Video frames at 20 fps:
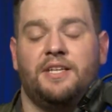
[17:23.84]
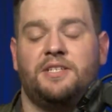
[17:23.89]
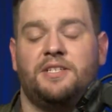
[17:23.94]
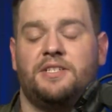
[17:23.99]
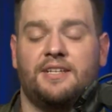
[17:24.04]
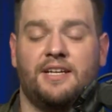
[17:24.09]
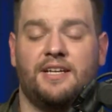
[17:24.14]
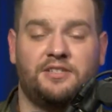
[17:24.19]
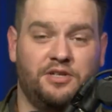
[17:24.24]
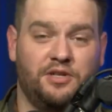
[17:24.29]
and
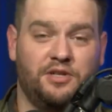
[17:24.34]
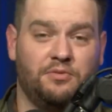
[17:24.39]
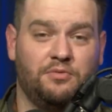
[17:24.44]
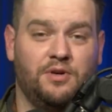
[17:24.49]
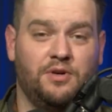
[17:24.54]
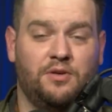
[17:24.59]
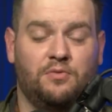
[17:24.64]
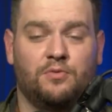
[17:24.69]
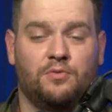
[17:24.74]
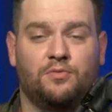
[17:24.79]
this is actually
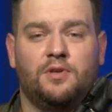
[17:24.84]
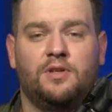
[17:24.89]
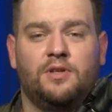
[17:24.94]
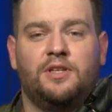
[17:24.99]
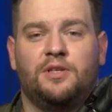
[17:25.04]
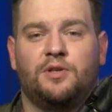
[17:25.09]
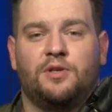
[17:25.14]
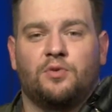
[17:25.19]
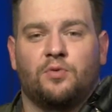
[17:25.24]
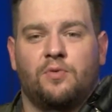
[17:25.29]
a
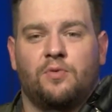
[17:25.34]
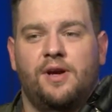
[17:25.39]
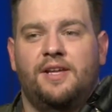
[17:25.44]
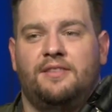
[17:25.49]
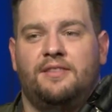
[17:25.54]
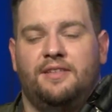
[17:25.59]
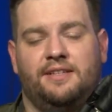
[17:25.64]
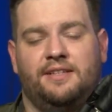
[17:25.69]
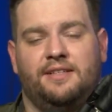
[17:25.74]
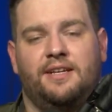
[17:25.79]
really
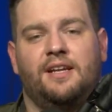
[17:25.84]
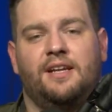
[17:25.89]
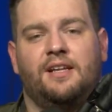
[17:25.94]
great thing that